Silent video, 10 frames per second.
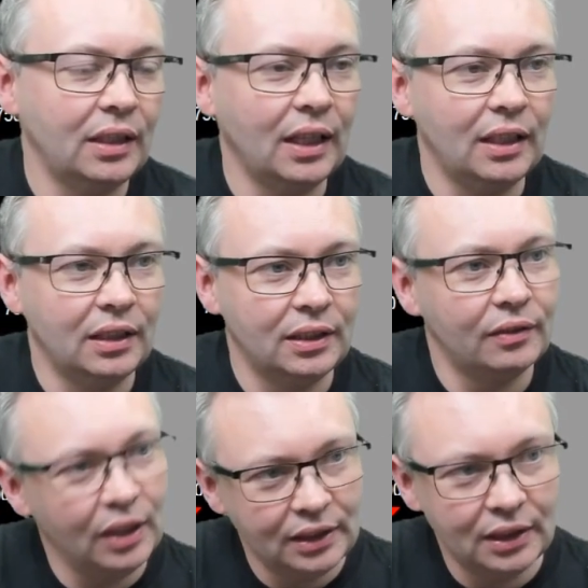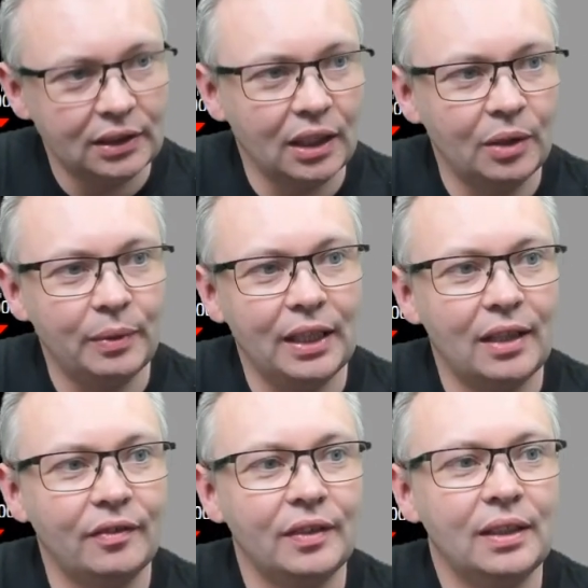and on the right hand side we
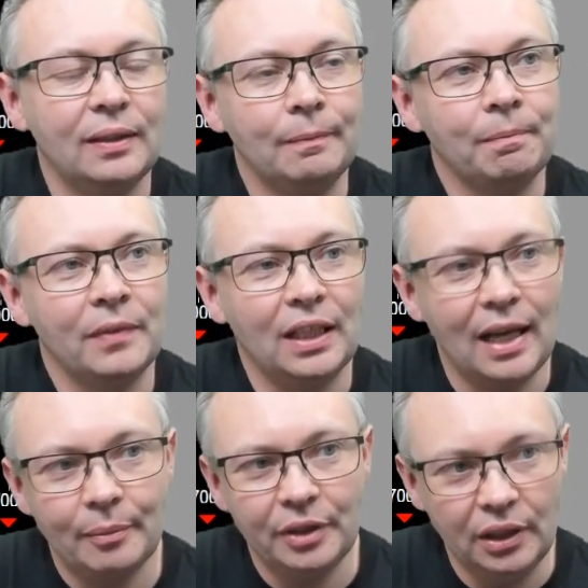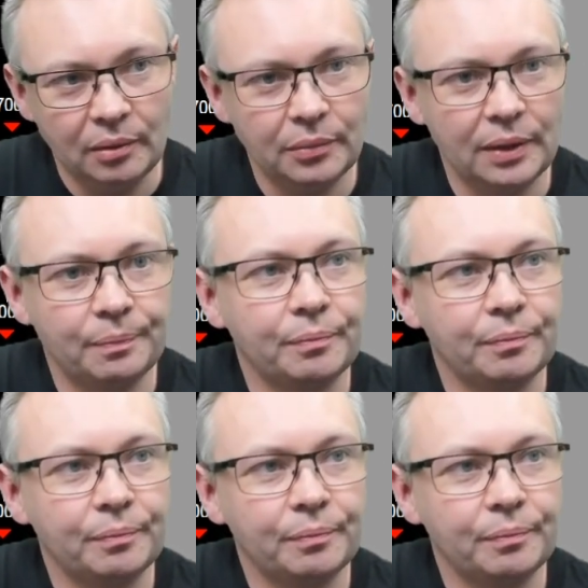have the lambda number.